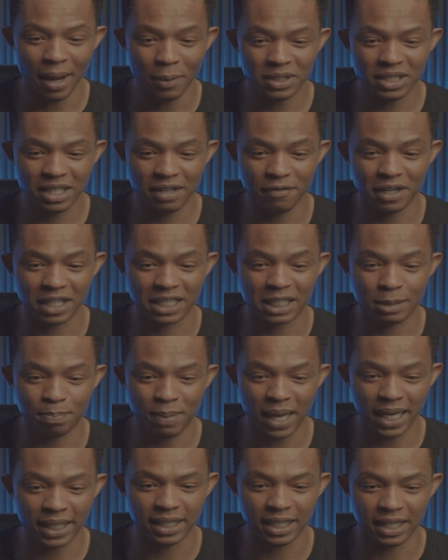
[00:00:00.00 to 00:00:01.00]
I wasn't even
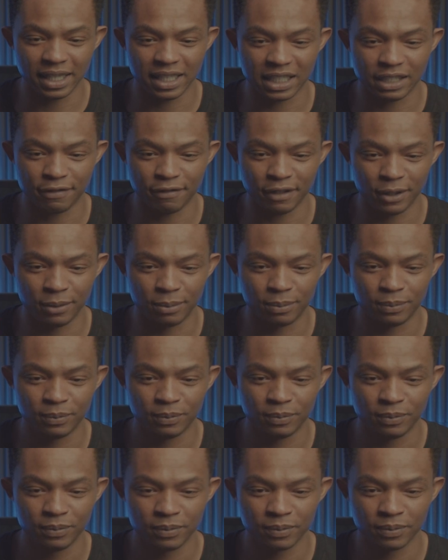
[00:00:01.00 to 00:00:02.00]
expecting this film.
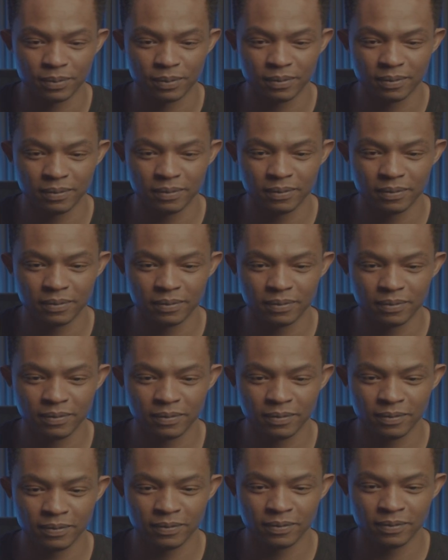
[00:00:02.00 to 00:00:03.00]
Cobra is coming.
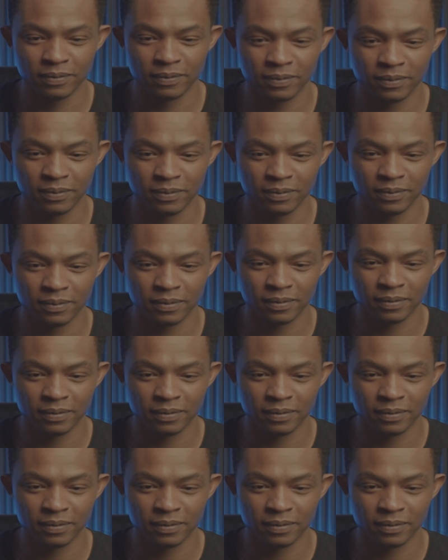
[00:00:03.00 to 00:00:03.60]
What's Cobra?